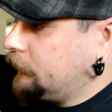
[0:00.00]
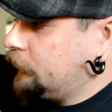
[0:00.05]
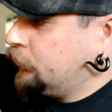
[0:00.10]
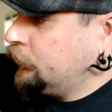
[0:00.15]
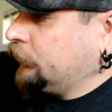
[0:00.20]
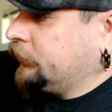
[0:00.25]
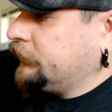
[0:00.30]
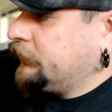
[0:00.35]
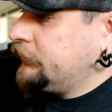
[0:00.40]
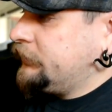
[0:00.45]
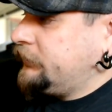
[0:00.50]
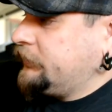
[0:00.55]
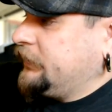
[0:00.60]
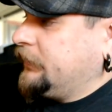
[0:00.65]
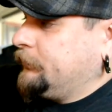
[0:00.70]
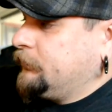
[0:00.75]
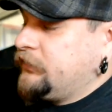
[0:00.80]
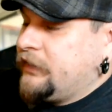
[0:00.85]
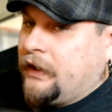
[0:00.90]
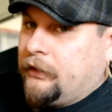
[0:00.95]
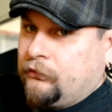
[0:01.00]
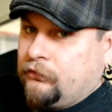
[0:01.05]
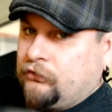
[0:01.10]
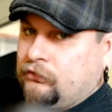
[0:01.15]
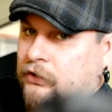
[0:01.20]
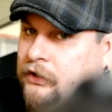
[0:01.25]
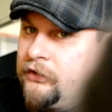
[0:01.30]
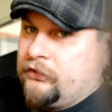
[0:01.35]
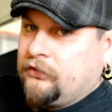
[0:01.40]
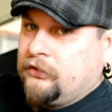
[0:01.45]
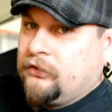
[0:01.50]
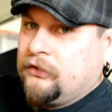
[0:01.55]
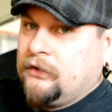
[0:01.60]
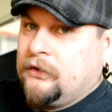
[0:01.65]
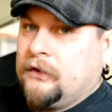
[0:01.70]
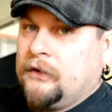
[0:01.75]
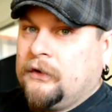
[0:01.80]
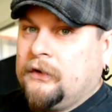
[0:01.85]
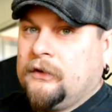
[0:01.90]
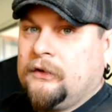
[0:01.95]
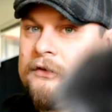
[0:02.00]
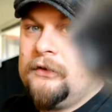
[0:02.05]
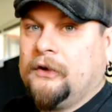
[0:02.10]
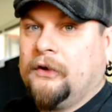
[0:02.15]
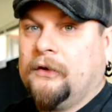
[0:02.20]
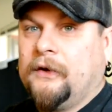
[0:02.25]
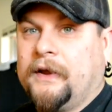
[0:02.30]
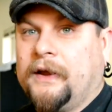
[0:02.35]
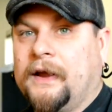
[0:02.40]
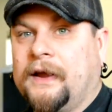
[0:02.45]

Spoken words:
good deep down stretch. So I